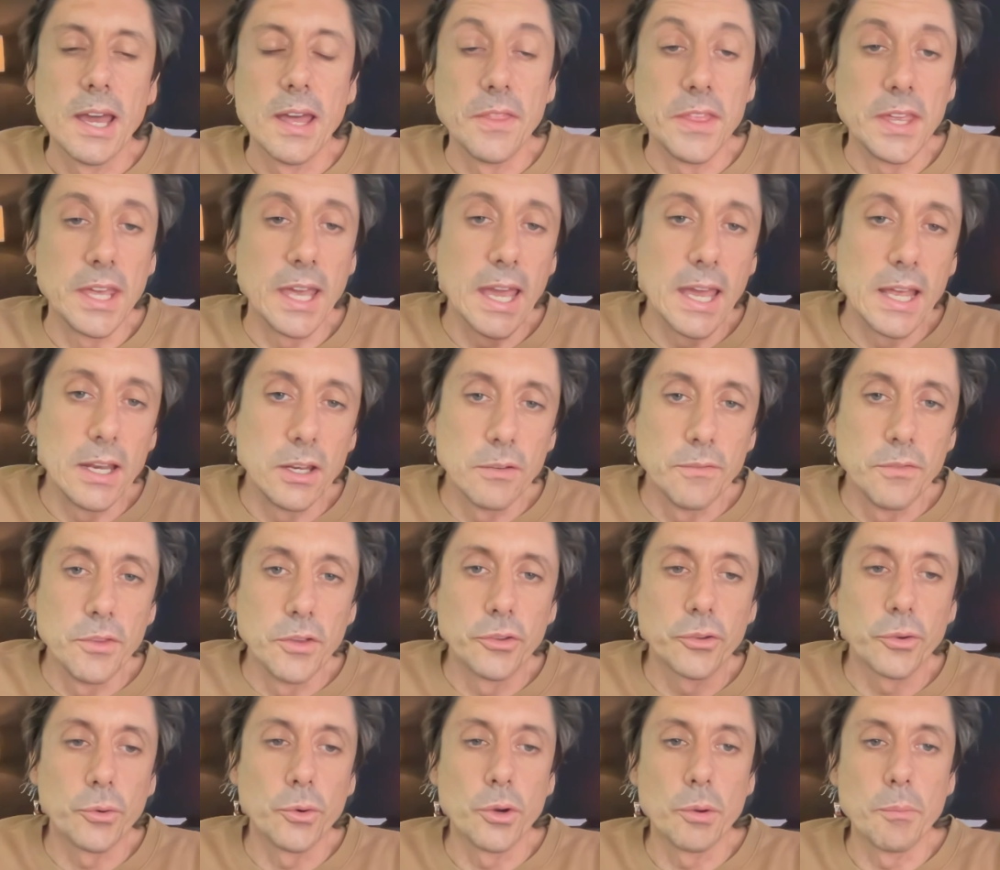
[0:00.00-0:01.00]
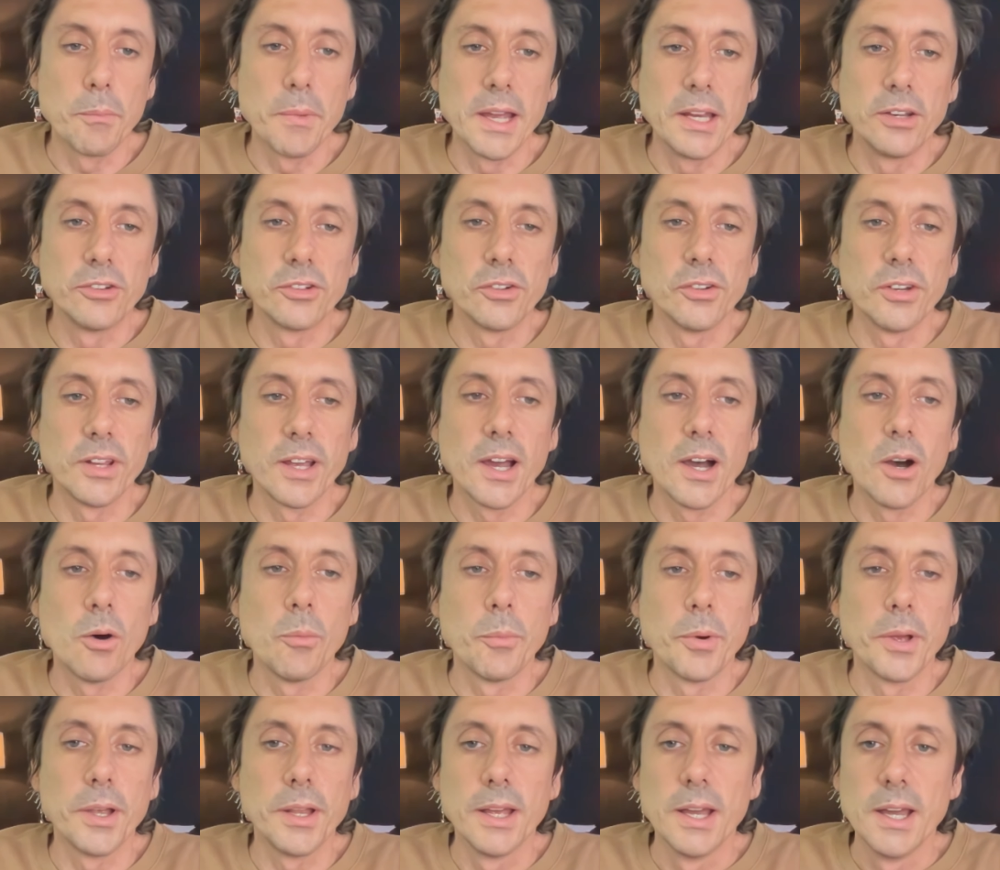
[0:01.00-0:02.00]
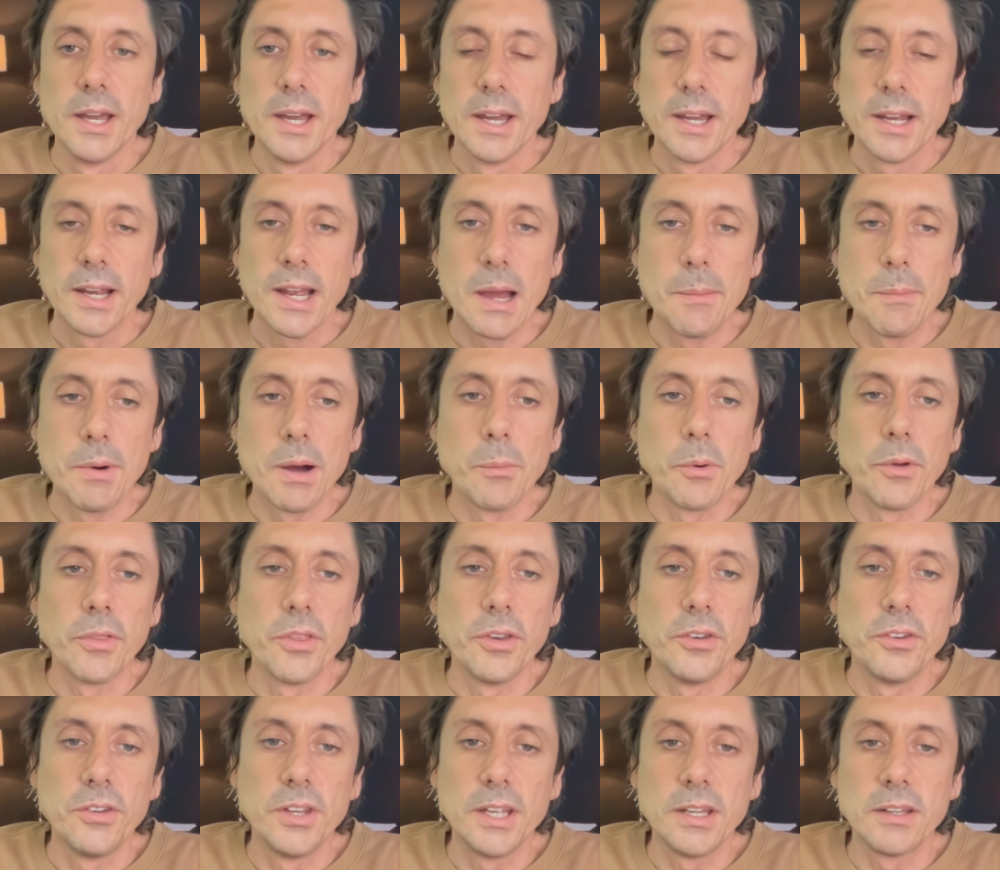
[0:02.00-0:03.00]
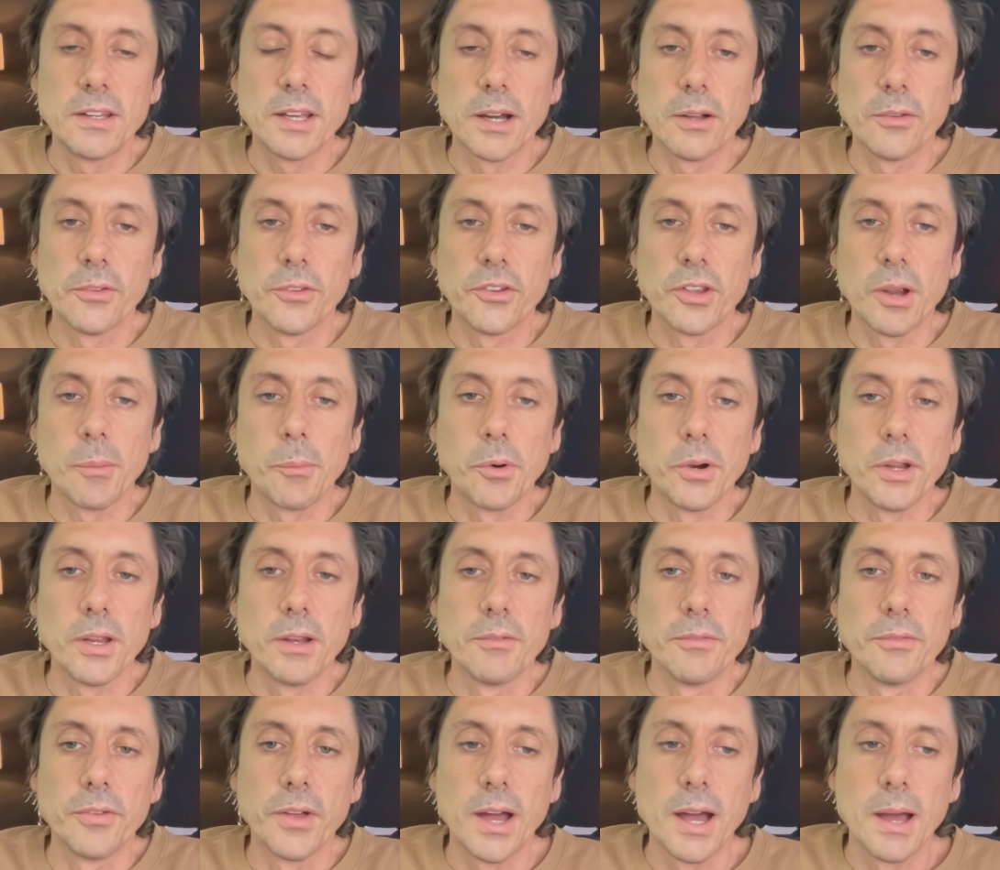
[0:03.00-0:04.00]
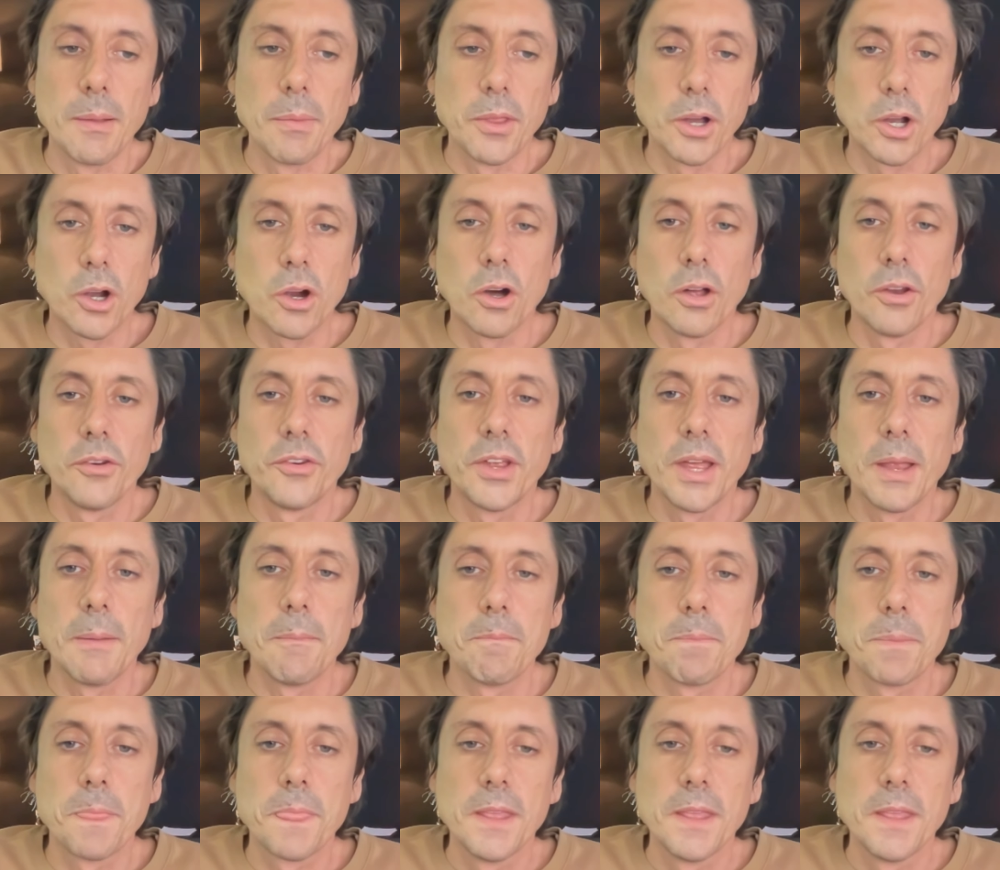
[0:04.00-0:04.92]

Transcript: at the end of this automation to help it come up with a detailed summary of the content.